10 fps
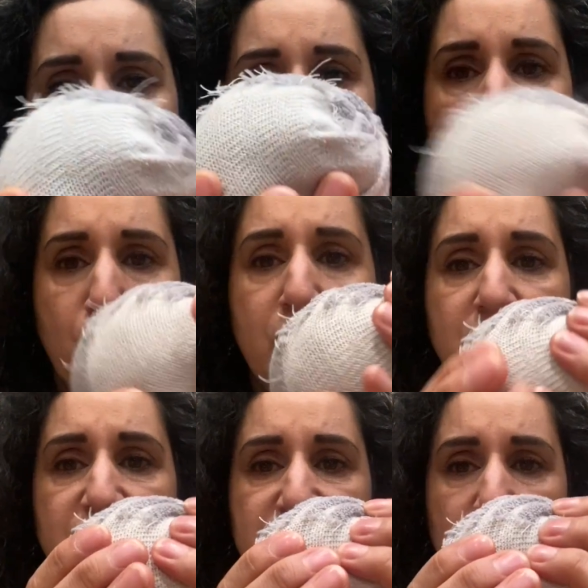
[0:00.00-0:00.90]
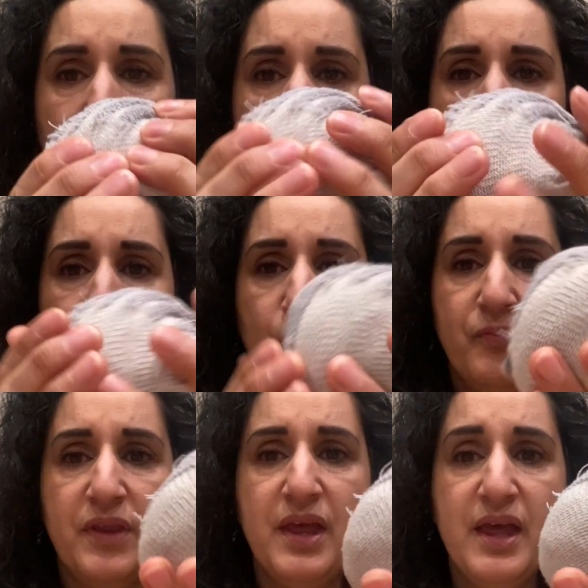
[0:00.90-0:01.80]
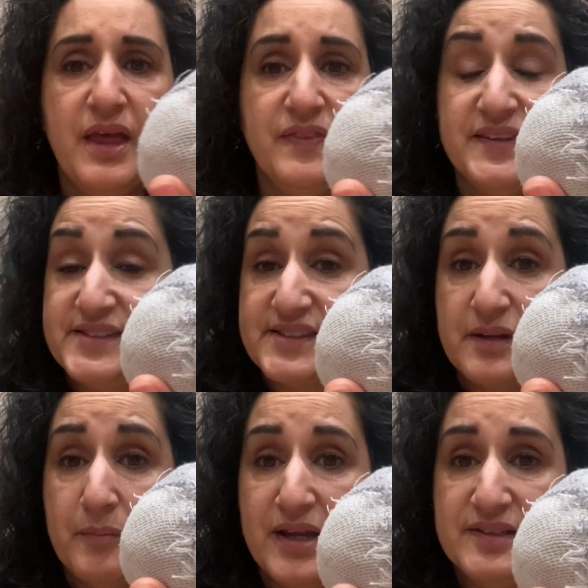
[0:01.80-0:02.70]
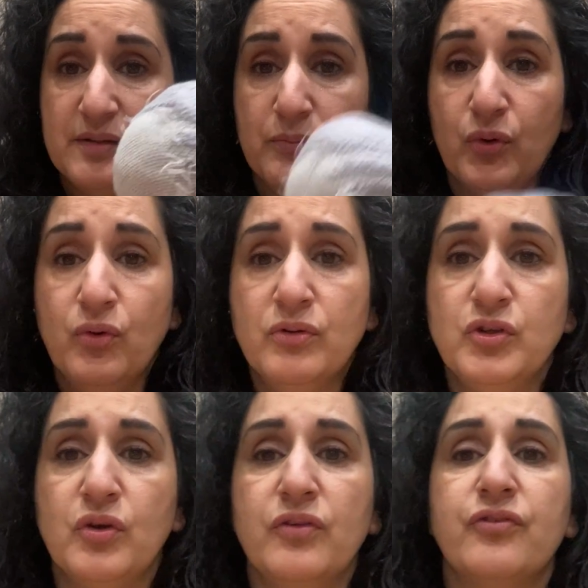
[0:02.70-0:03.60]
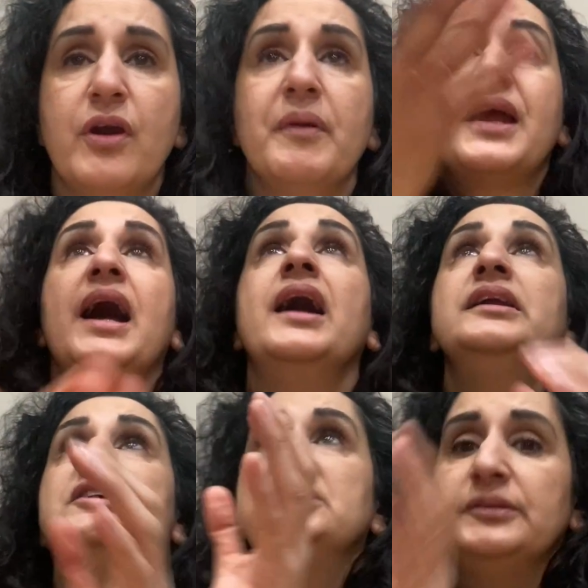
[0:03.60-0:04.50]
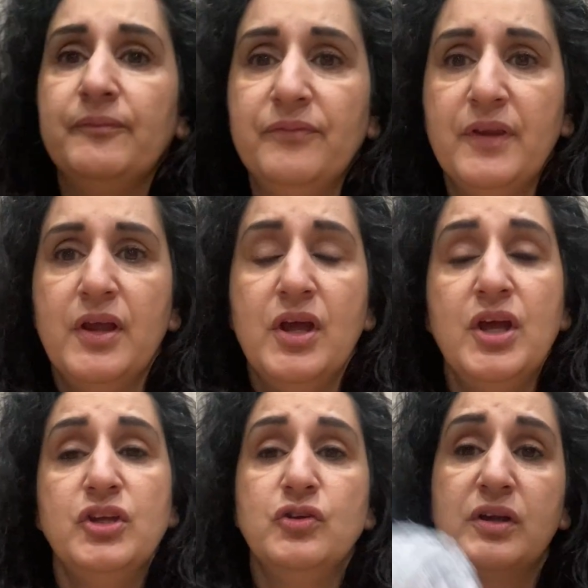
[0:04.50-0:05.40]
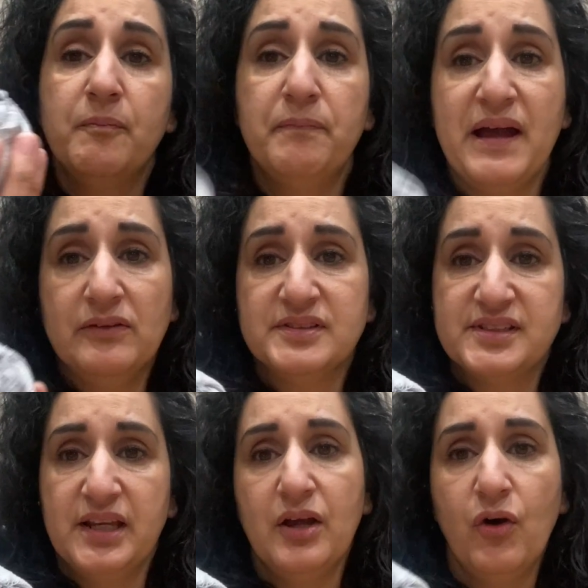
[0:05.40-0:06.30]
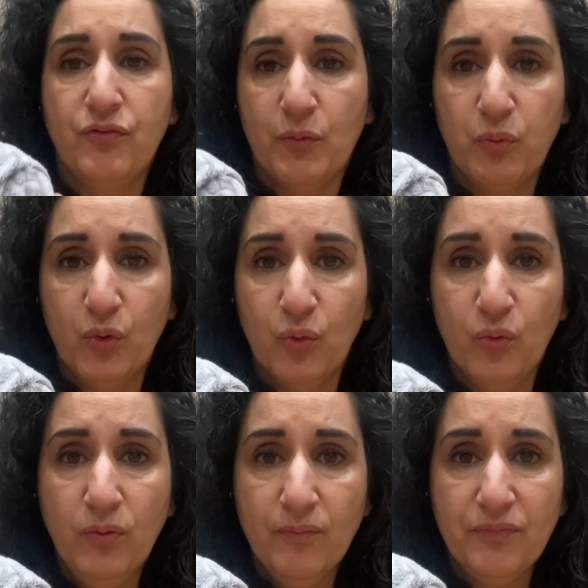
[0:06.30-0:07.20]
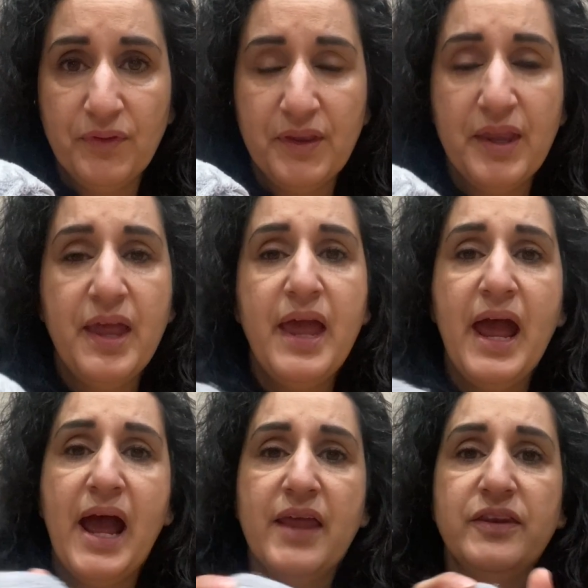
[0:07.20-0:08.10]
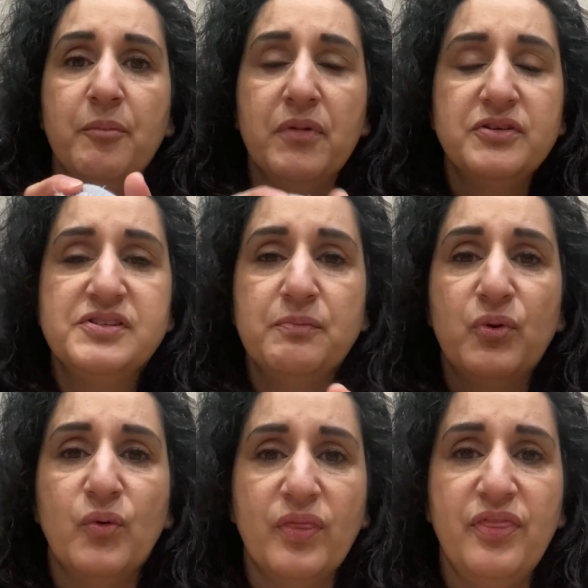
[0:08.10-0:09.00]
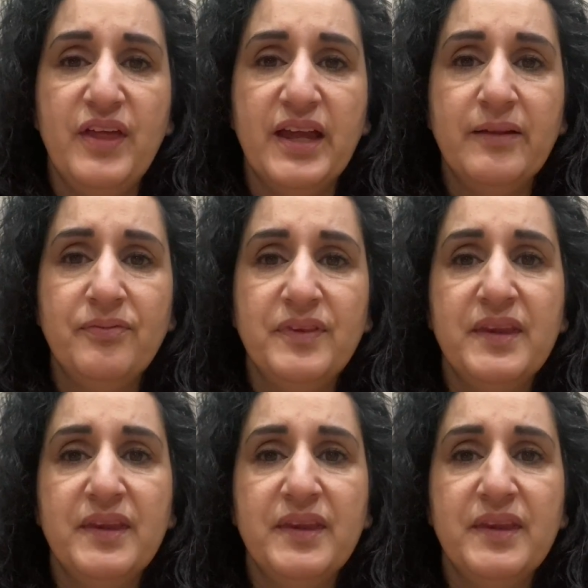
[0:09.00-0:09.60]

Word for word: own sock ball. This is an amazing ball. You can throw and catch. You can bounce it off a wall. And the most important thing